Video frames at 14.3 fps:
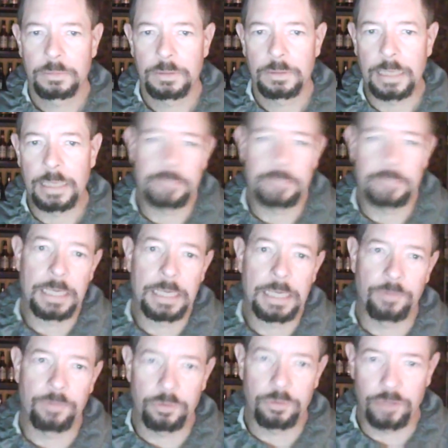I didn't mind
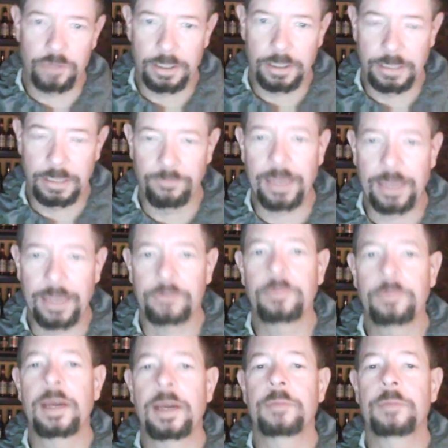if it was shared. In fact,
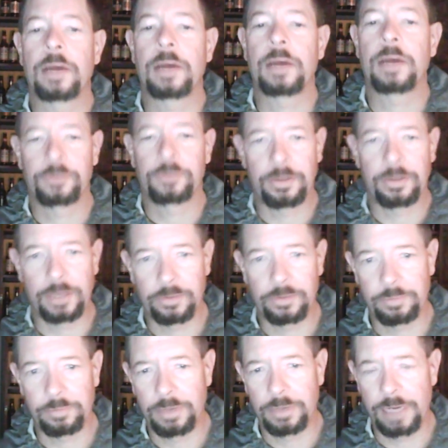sometimes I will say things
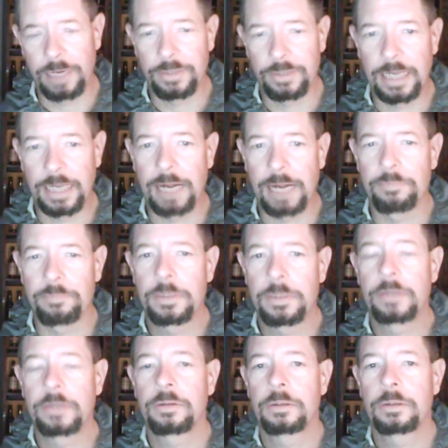in private that I'm
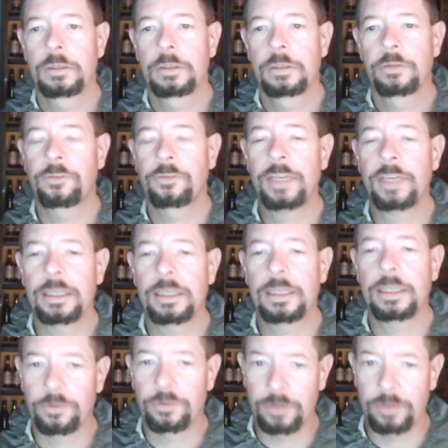seeing
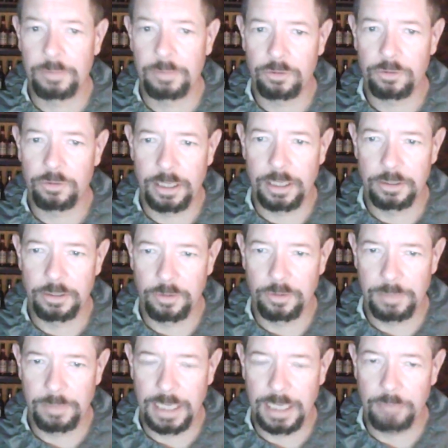if it's going to be shared. You know what
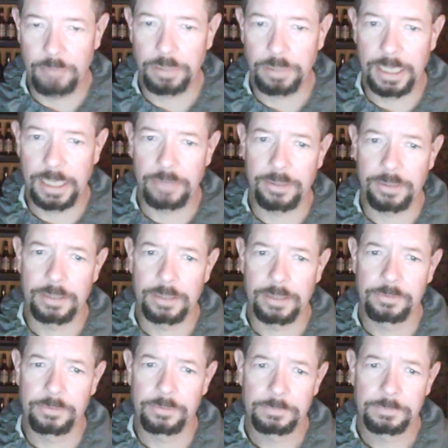I mean? I'll plant
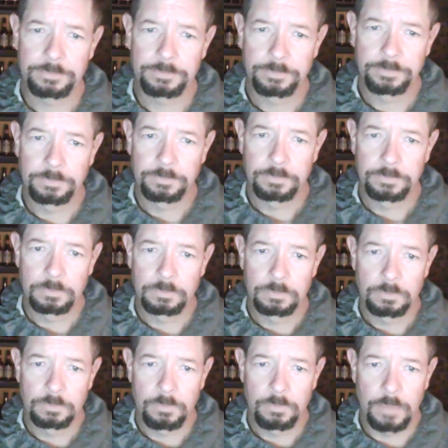things.
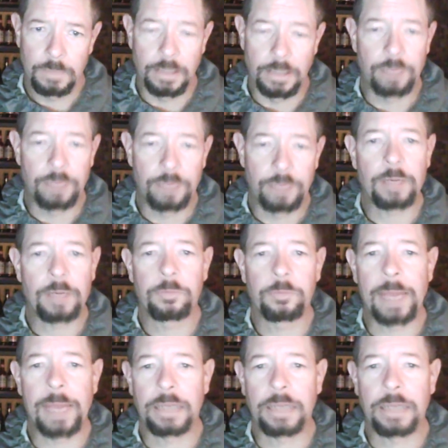And then if it comes
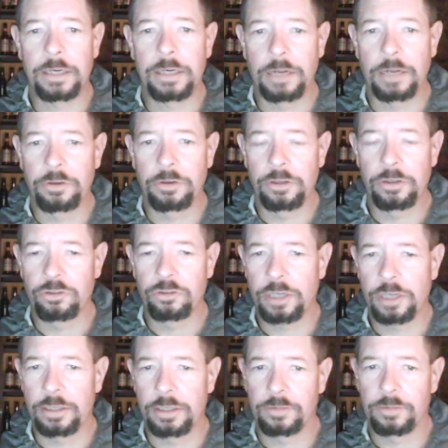back later, I'll know you
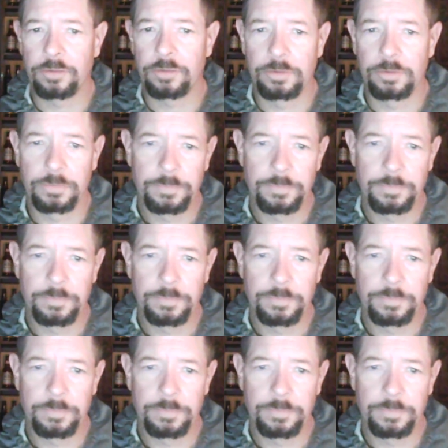shared it. So